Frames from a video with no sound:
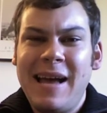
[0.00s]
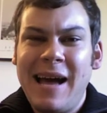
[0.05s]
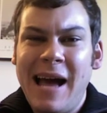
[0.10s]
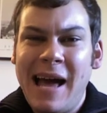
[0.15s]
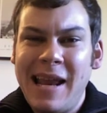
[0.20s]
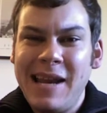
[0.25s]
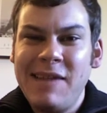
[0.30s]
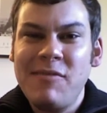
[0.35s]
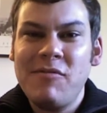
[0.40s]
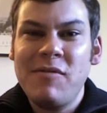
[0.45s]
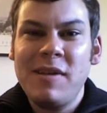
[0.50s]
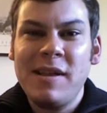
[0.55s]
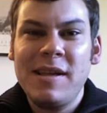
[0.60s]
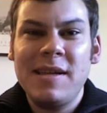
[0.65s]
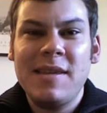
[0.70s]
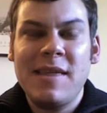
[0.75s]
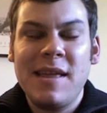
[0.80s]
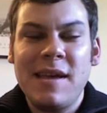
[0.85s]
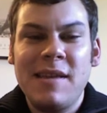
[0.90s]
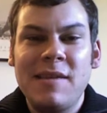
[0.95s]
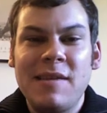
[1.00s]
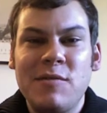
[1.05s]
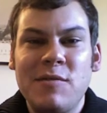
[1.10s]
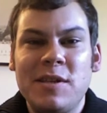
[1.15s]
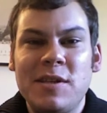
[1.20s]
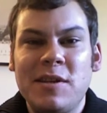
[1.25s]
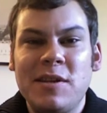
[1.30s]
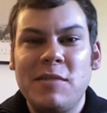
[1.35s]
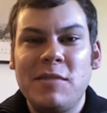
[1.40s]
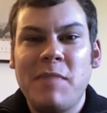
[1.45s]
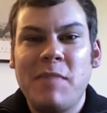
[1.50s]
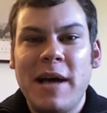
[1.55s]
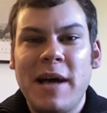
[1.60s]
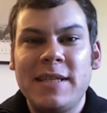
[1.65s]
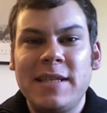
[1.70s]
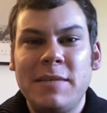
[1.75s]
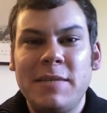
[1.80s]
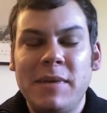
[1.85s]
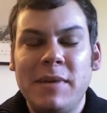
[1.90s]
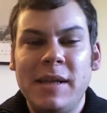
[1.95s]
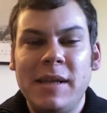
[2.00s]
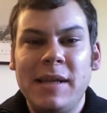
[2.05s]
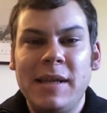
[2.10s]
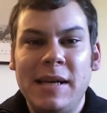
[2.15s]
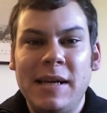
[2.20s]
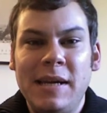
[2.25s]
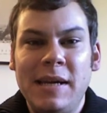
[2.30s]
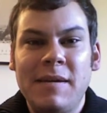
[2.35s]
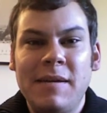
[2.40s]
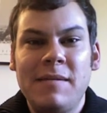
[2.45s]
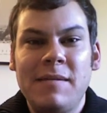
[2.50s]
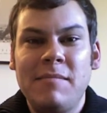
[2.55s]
I didn't really think there was a good possibility